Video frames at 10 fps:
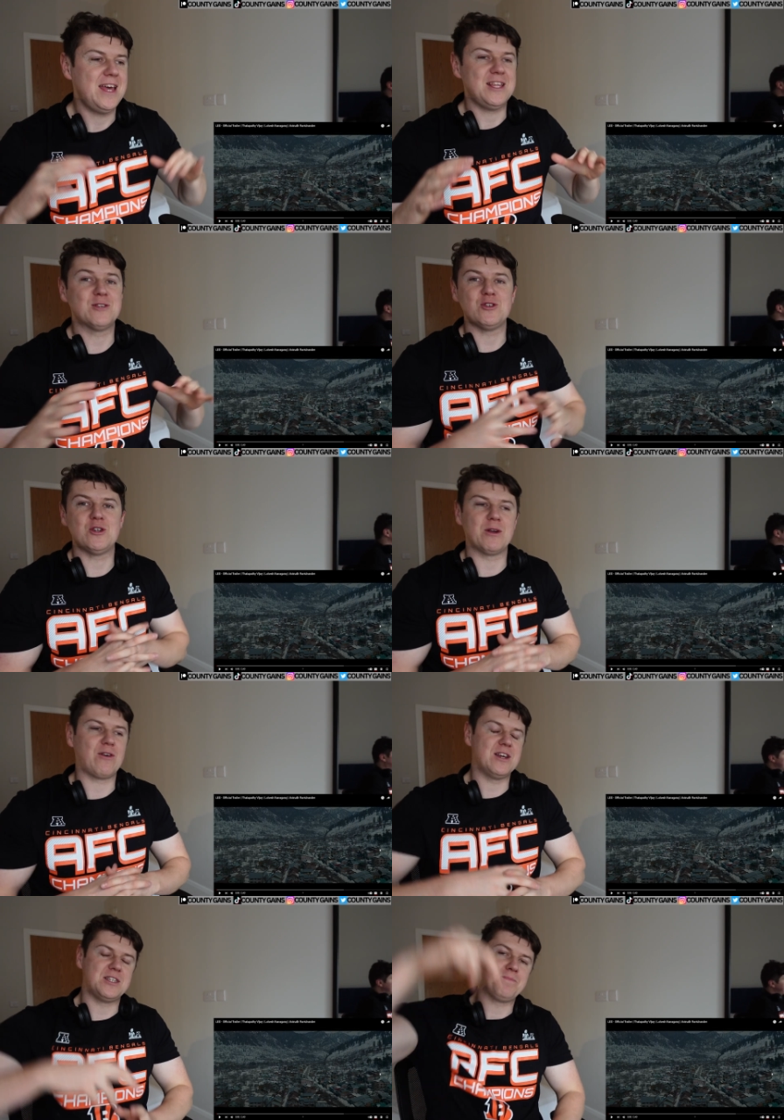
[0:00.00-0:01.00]
This one should be
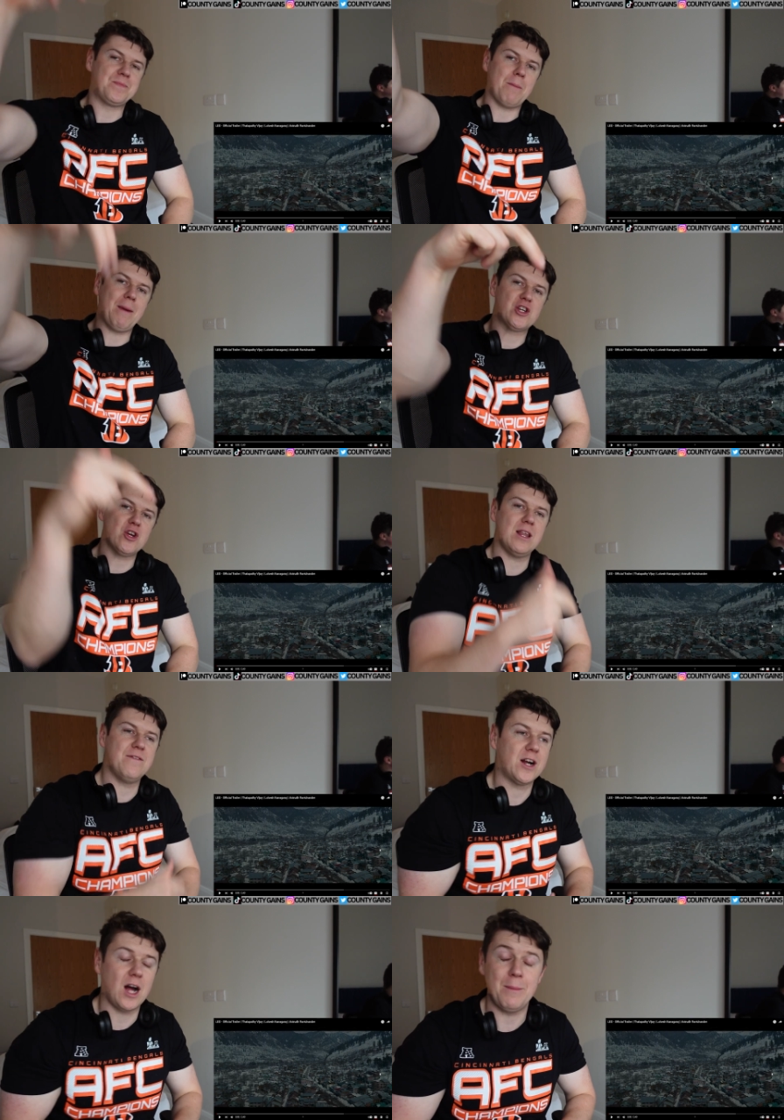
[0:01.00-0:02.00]
crazy. Make sure to
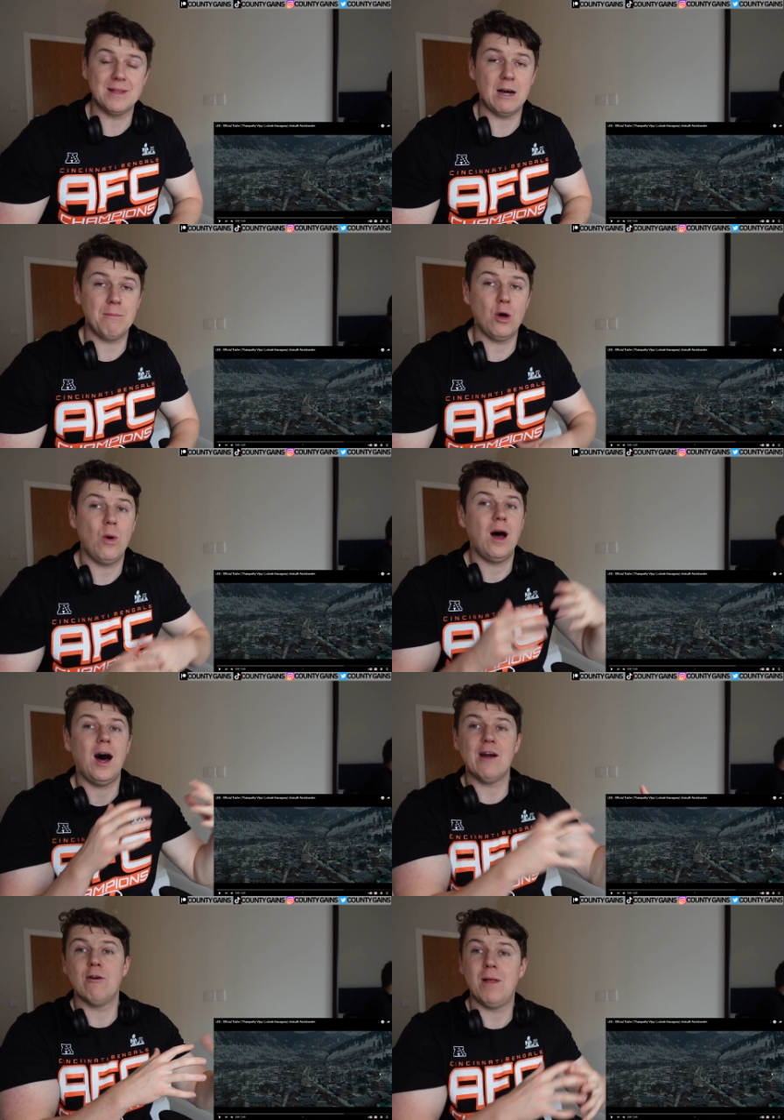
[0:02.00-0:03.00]
leave a comment down below.
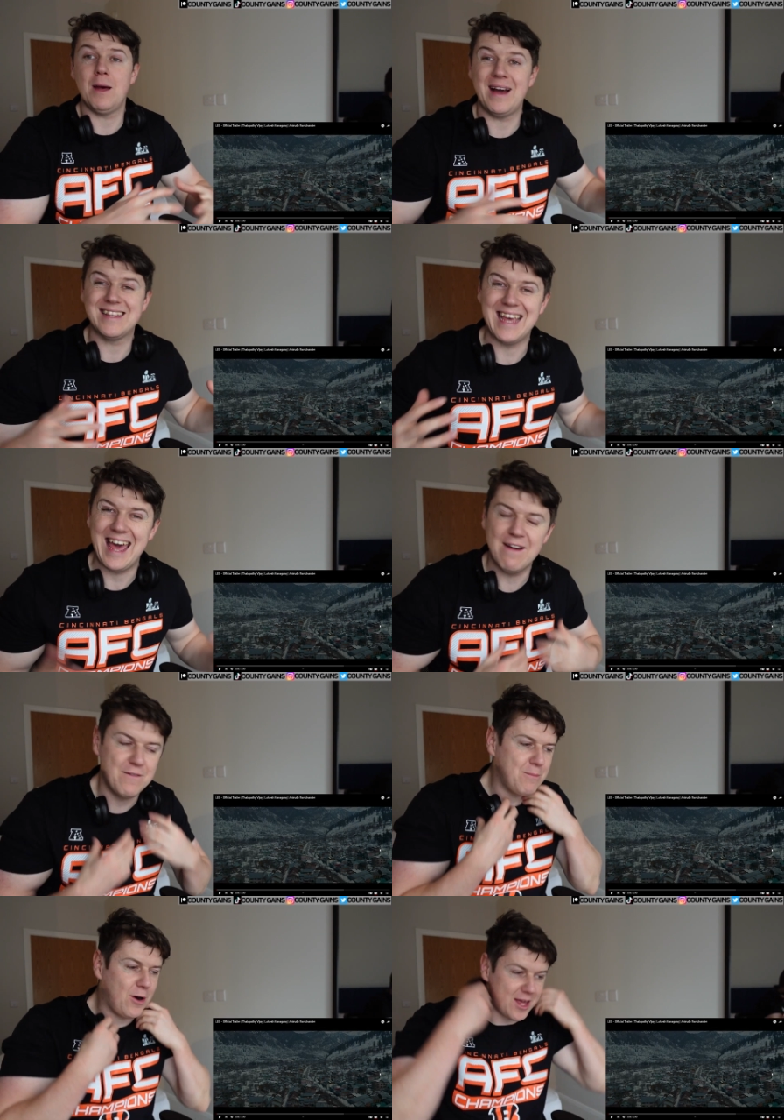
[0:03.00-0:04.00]
I reply back to
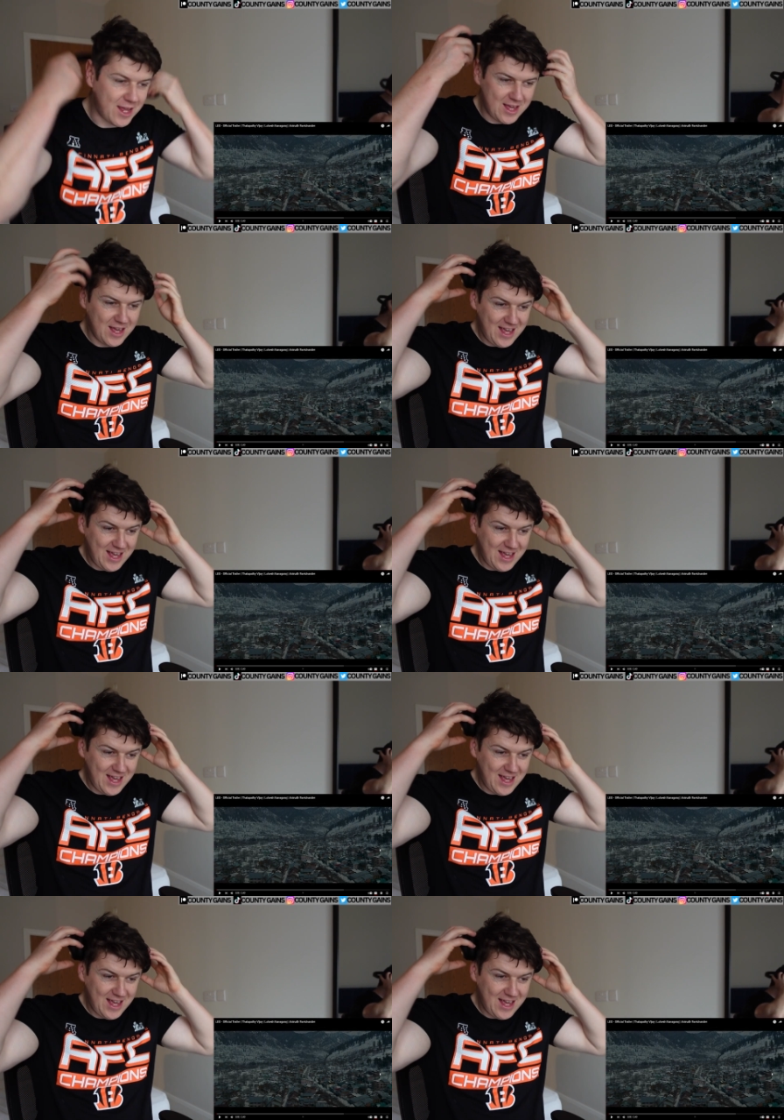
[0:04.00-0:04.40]
everybody.